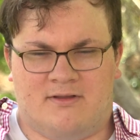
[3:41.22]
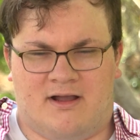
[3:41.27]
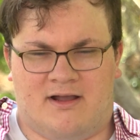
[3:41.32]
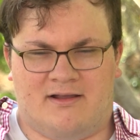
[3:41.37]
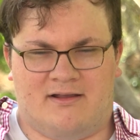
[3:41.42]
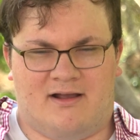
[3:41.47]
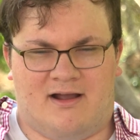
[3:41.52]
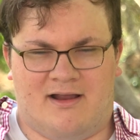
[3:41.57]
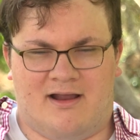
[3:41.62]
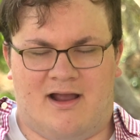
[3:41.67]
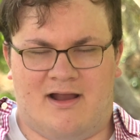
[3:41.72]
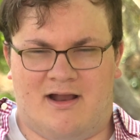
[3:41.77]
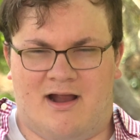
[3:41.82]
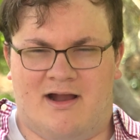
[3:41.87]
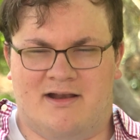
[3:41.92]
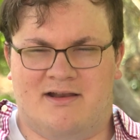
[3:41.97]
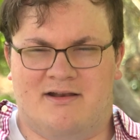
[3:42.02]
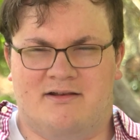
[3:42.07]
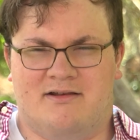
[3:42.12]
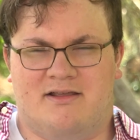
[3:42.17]
I, I,
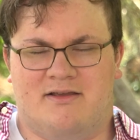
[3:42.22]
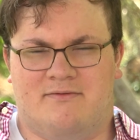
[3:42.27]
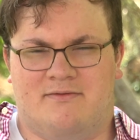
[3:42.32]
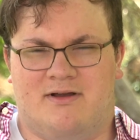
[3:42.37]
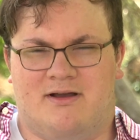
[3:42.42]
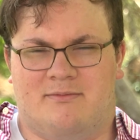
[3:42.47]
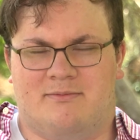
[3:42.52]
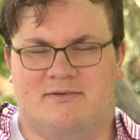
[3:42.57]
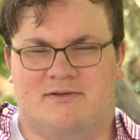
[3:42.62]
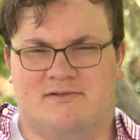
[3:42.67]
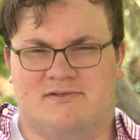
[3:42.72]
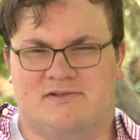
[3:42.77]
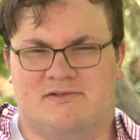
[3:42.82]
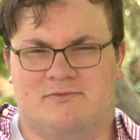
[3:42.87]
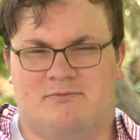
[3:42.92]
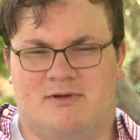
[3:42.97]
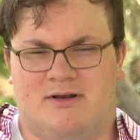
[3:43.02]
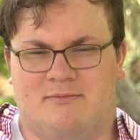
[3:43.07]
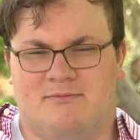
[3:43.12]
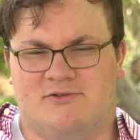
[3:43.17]
I didn't give up is
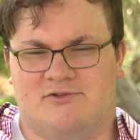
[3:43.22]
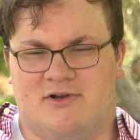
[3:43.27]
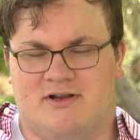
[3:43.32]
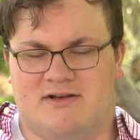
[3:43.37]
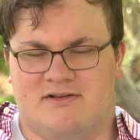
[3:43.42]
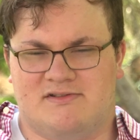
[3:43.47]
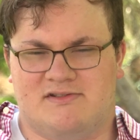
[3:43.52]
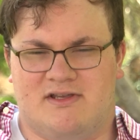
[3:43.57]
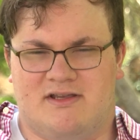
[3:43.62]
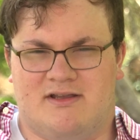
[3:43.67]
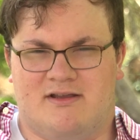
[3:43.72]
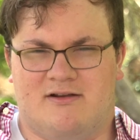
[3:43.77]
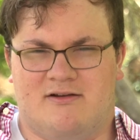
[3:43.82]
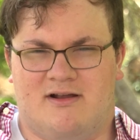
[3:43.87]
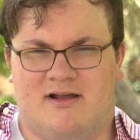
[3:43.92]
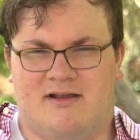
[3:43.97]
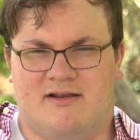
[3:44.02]
what I'm trying to say here.